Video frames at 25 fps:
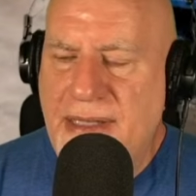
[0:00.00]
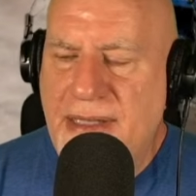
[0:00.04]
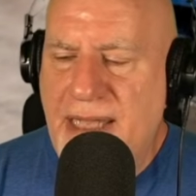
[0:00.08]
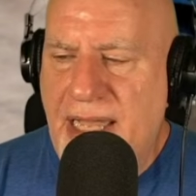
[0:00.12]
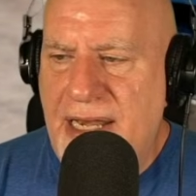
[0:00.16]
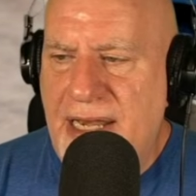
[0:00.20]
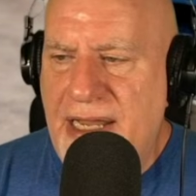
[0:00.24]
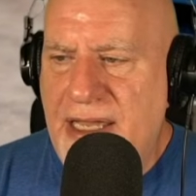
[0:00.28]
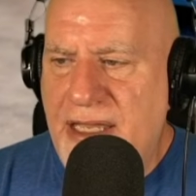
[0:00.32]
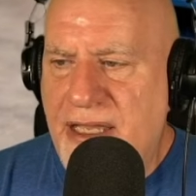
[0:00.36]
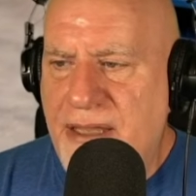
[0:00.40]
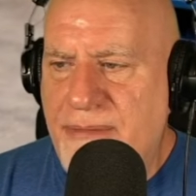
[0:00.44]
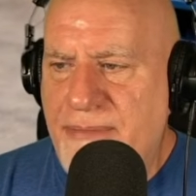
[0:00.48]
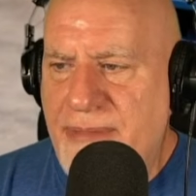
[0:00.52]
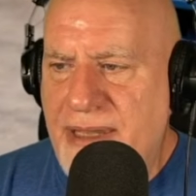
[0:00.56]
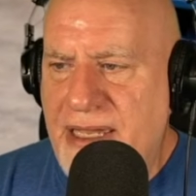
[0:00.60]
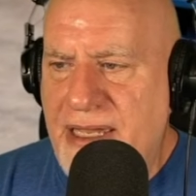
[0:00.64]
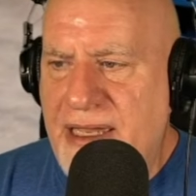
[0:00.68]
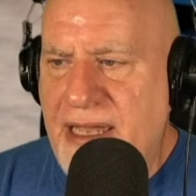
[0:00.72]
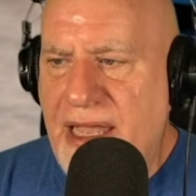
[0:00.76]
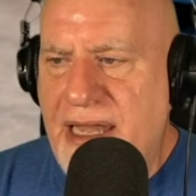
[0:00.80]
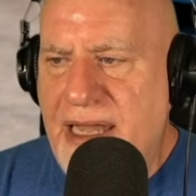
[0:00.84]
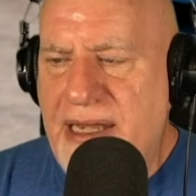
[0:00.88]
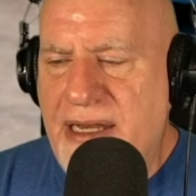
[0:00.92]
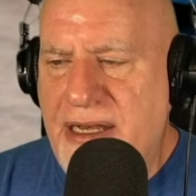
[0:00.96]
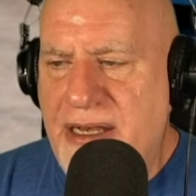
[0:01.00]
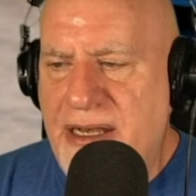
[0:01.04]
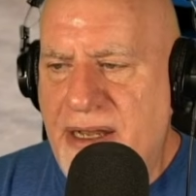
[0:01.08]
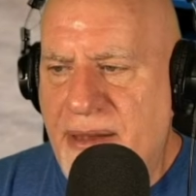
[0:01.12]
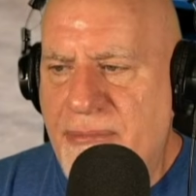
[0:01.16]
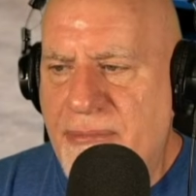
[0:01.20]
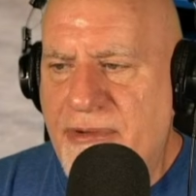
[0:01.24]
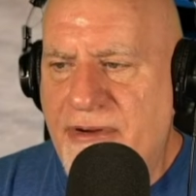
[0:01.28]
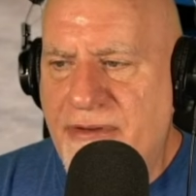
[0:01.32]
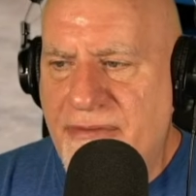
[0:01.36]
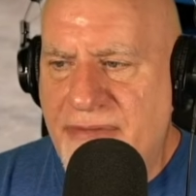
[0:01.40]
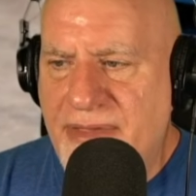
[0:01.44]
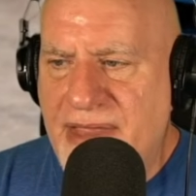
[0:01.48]
And it could be any
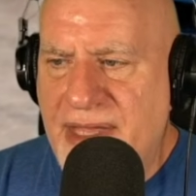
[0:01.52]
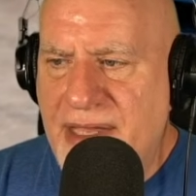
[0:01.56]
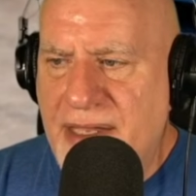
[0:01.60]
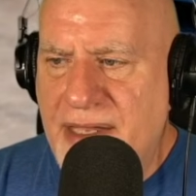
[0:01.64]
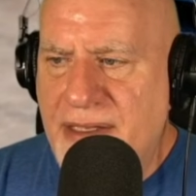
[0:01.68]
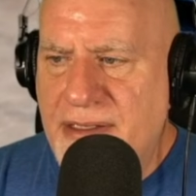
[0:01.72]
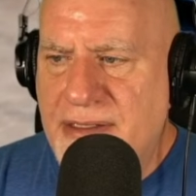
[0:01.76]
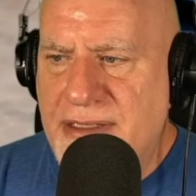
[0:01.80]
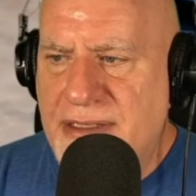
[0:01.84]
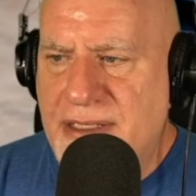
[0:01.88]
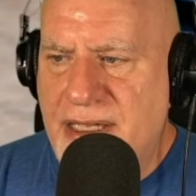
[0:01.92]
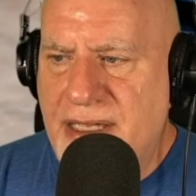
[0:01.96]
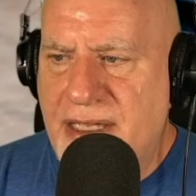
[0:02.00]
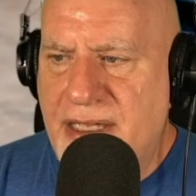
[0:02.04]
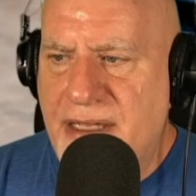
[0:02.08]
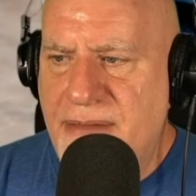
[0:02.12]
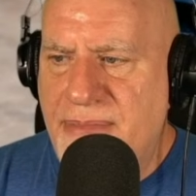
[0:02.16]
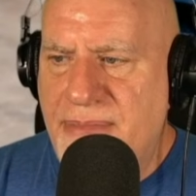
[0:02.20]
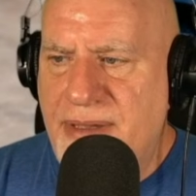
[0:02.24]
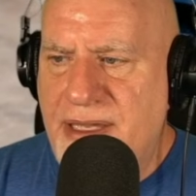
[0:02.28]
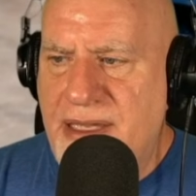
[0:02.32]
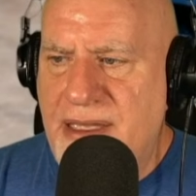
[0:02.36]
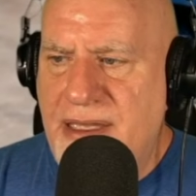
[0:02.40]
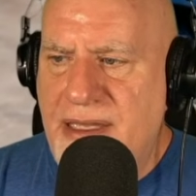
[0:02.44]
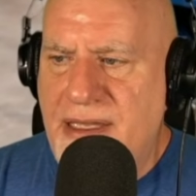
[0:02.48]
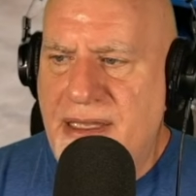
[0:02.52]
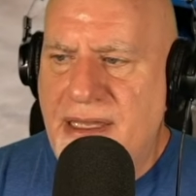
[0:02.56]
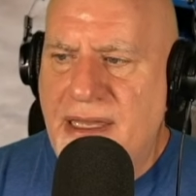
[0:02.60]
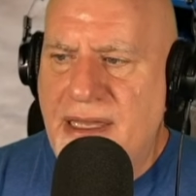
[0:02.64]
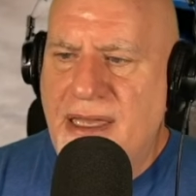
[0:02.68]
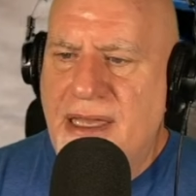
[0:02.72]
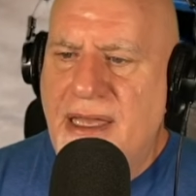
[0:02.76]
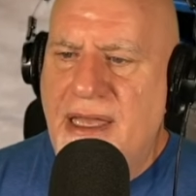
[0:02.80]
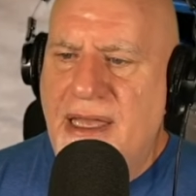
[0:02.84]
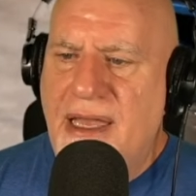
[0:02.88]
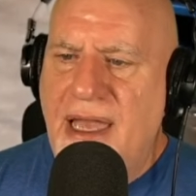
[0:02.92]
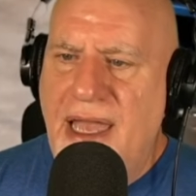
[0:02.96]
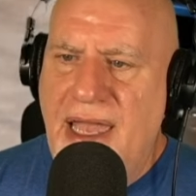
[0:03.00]
number of things. It could be
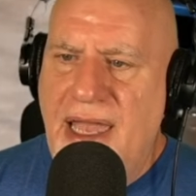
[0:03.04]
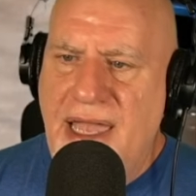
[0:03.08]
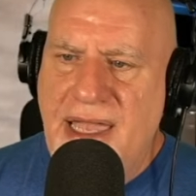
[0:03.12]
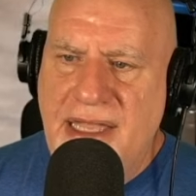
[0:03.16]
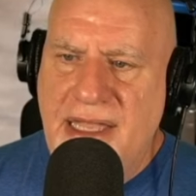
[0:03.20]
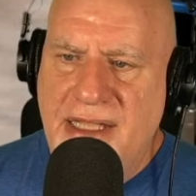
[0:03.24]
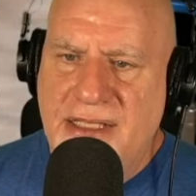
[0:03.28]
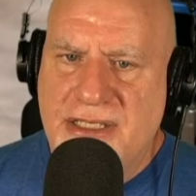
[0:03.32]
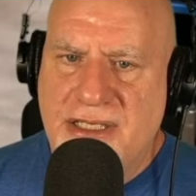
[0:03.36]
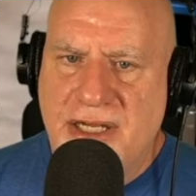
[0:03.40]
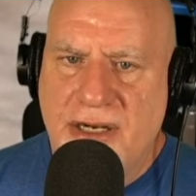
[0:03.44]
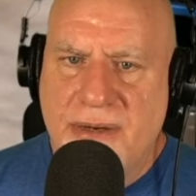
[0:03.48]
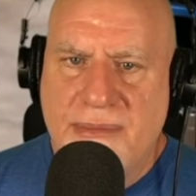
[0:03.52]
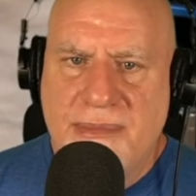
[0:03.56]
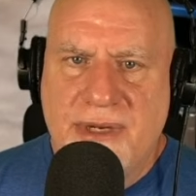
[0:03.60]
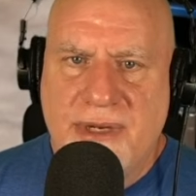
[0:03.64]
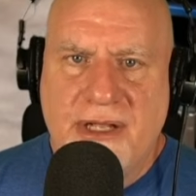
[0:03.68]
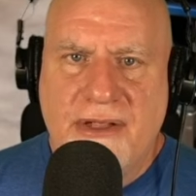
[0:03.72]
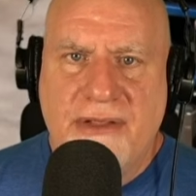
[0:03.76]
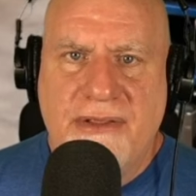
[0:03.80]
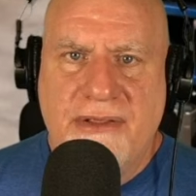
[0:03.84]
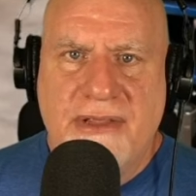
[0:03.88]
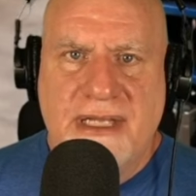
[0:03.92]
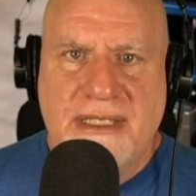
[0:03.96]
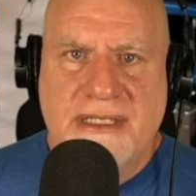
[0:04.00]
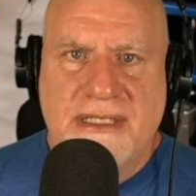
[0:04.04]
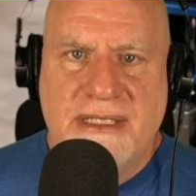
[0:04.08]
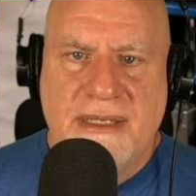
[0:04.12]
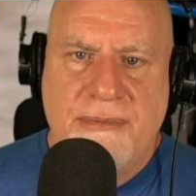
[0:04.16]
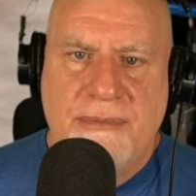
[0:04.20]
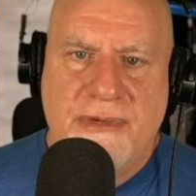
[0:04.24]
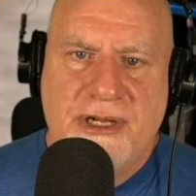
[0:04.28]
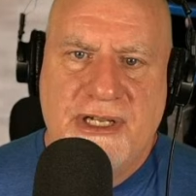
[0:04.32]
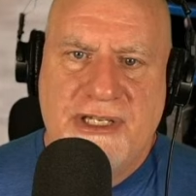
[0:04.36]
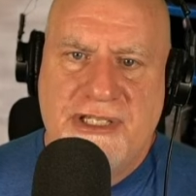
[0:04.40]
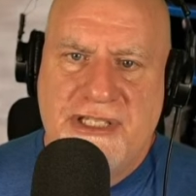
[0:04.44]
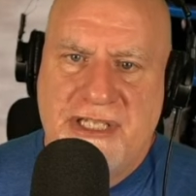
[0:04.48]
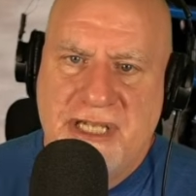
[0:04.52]
a terminal that
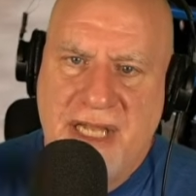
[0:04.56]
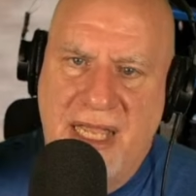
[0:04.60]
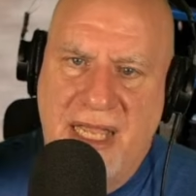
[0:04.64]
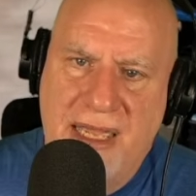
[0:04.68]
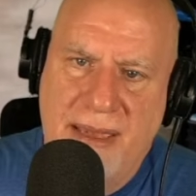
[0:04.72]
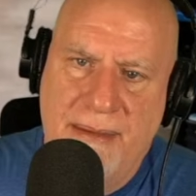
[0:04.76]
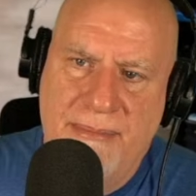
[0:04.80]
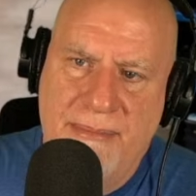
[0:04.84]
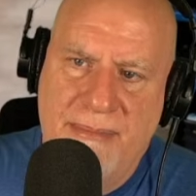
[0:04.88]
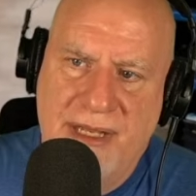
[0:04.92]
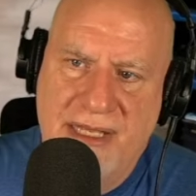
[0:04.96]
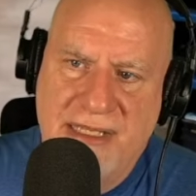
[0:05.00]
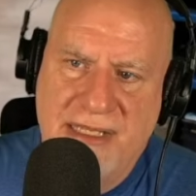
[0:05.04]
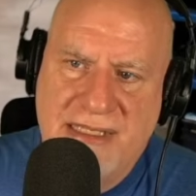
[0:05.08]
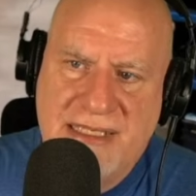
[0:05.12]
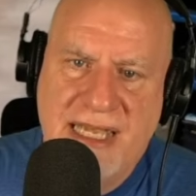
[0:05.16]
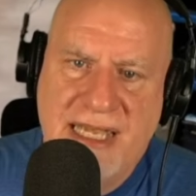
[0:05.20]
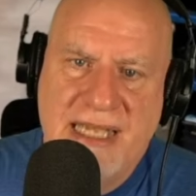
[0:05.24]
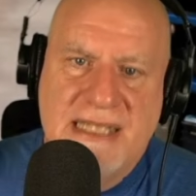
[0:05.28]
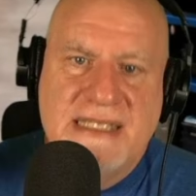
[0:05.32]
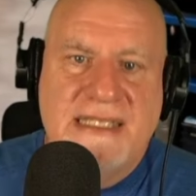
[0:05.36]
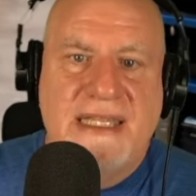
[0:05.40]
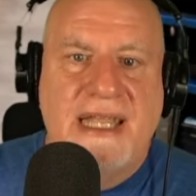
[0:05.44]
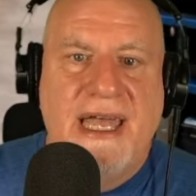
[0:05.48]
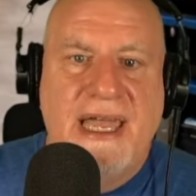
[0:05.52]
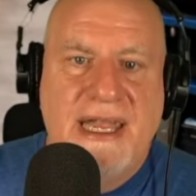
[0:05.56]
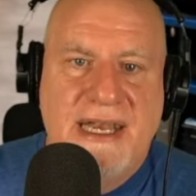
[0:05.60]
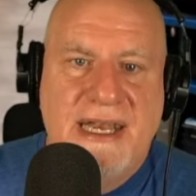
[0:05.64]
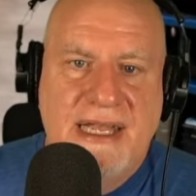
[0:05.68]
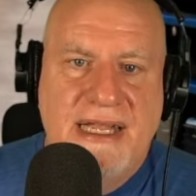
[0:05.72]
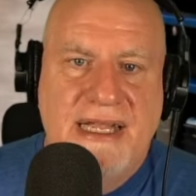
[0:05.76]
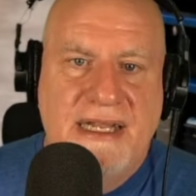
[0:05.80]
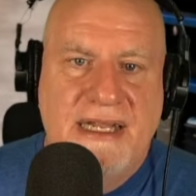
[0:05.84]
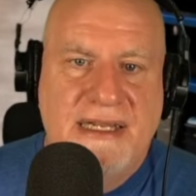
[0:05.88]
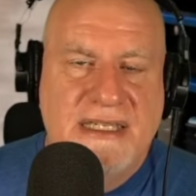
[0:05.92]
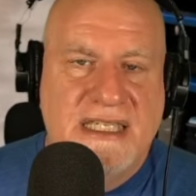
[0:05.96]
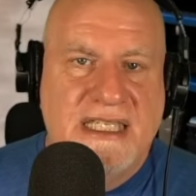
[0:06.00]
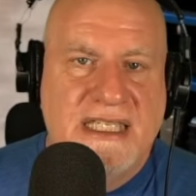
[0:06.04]
someone jammed a test light
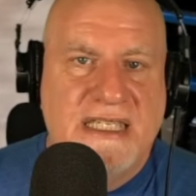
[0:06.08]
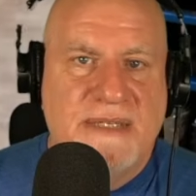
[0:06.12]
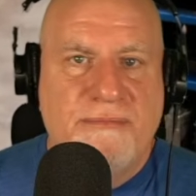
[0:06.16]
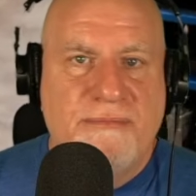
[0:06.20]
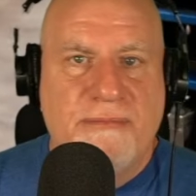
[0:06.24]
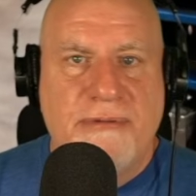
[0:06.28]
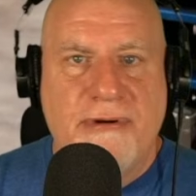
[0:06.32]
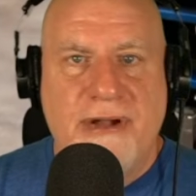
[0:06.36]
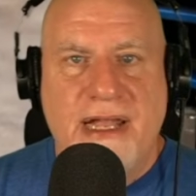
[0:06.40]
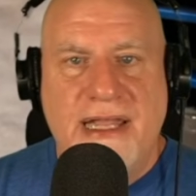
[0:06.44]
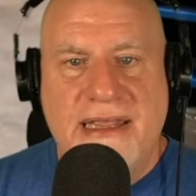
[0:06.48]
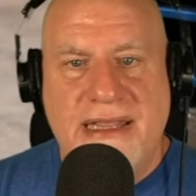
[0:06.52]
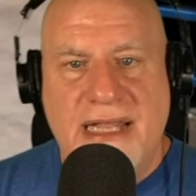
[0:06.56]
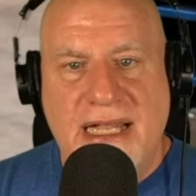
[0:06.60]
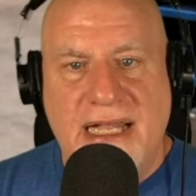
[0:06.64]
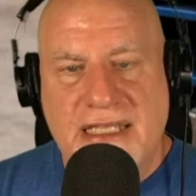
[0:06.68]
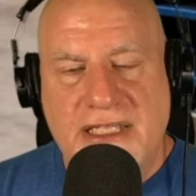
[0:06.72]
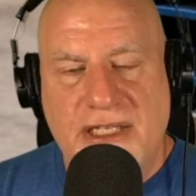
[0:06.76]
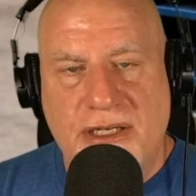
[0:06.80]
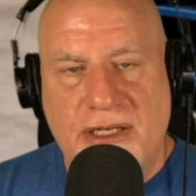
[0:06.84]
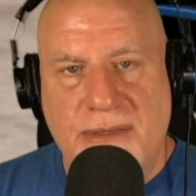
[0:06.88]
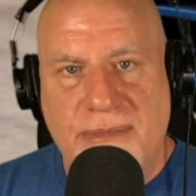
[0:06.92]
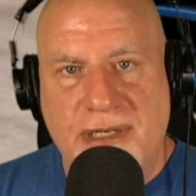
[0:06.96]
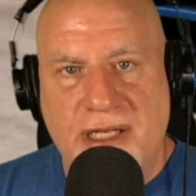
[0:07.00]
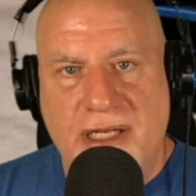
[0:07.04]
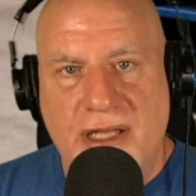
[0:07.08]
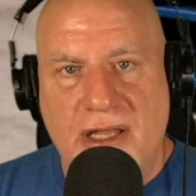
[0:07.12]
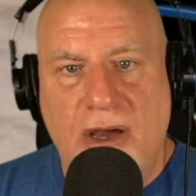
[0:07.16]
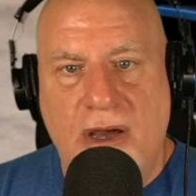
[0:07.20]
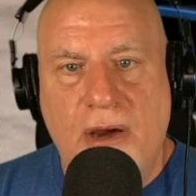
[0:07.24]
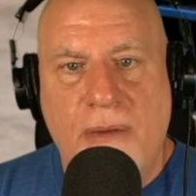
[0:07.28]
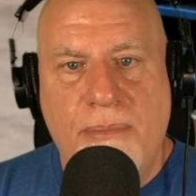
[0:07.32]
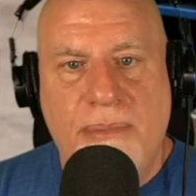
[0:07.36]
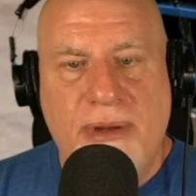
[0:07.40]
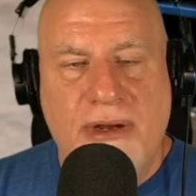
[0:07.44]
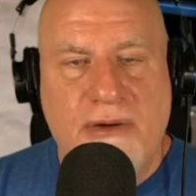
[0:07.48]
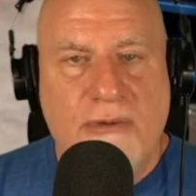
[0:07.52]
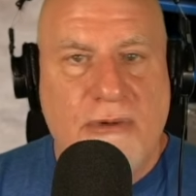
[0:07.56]
in, spread that terminal
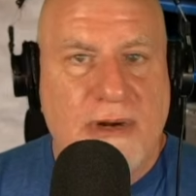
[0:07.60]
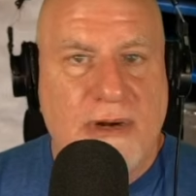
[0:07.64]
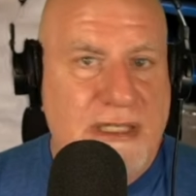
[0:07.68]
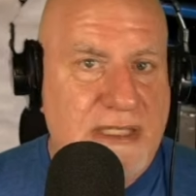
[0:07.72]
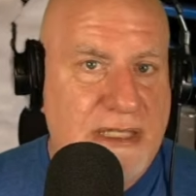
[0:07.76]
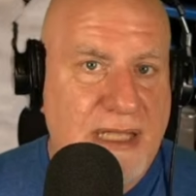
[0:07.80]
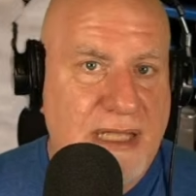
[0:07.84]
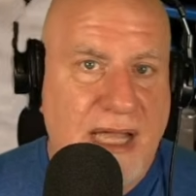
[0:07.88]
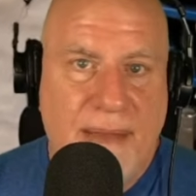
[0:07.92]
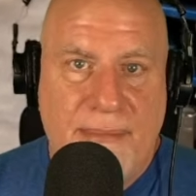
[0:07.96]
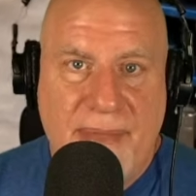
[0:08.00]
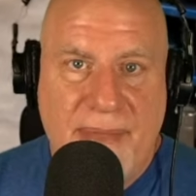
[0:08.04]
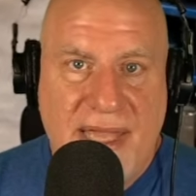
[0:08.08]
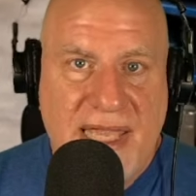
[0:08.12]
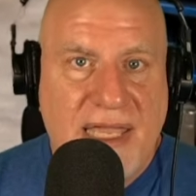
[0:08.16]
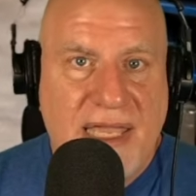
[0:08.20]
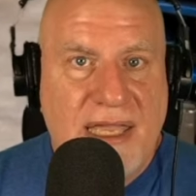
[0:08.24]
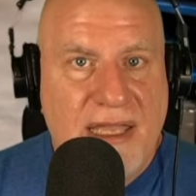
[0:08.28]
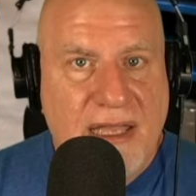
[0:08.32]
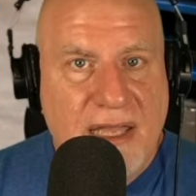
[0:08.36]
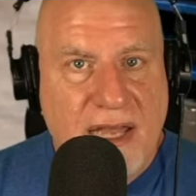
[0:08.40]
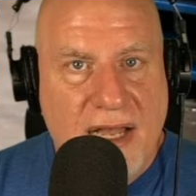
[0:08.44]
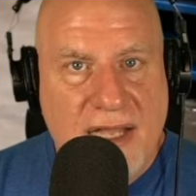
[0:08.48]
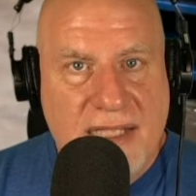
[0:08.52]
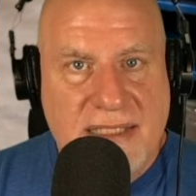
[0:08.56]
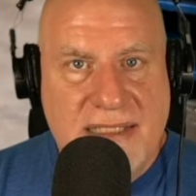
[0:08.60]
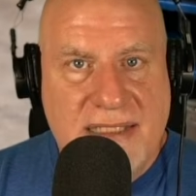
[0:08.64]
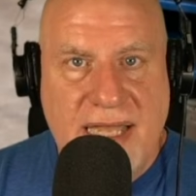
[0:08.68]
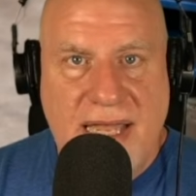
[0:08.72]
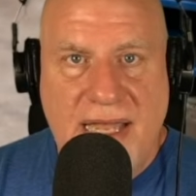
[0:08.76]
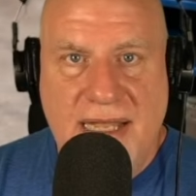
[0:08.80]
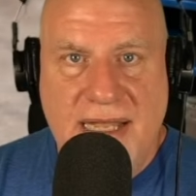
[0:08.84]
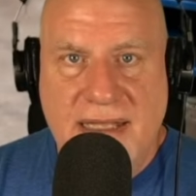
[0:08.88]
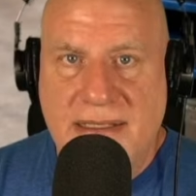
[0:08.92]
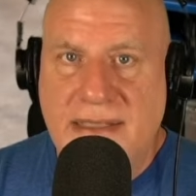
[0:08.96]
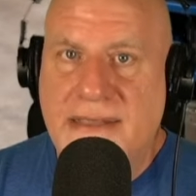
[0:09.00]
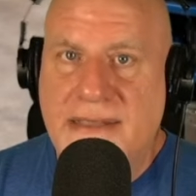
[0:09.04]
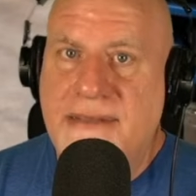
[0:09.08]
open where it's not making
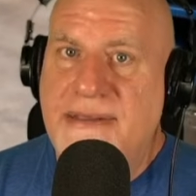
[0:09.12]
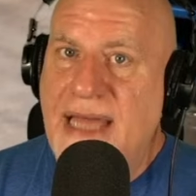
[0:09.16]
contact.